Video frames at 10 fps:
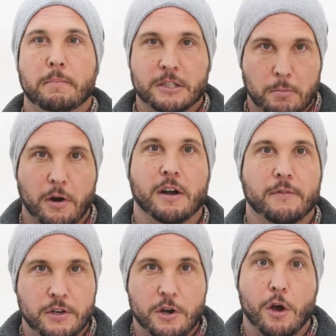Be smart
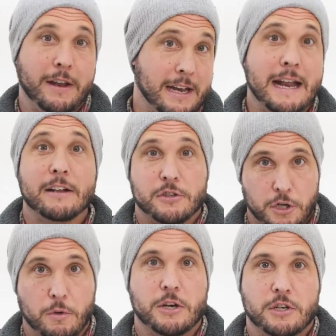enough to know they didn't answer
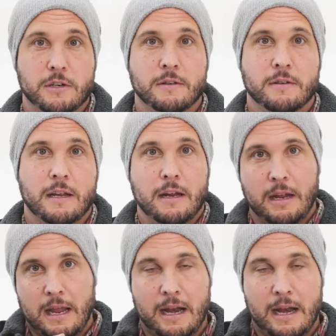your question.